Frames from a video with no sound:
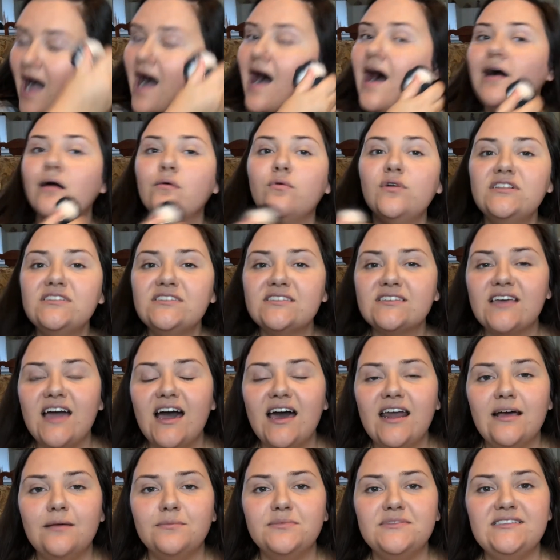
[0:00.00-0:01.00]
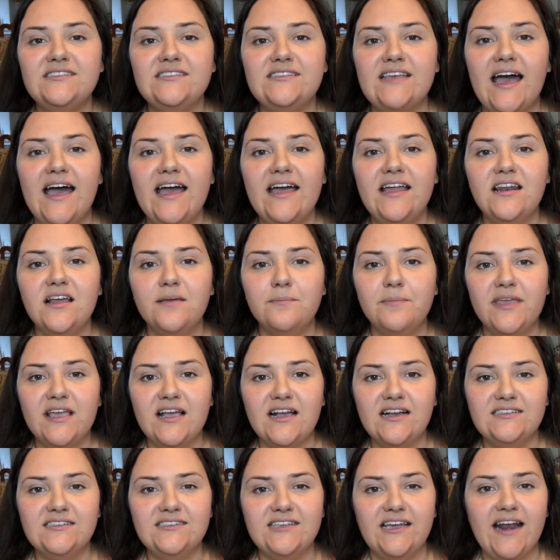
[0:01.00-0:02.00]
I once got upset
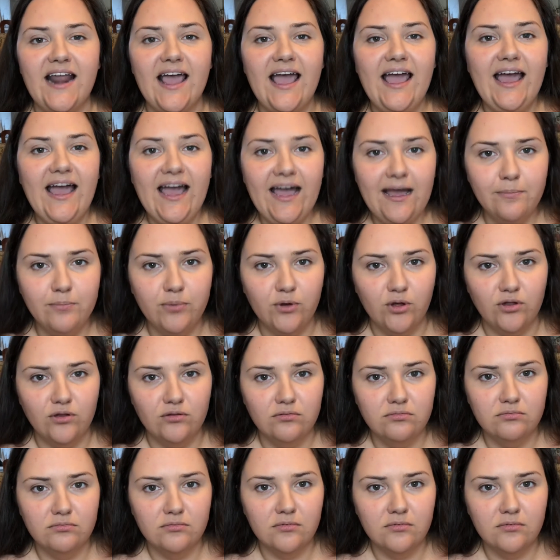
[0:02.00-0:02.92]
because an apple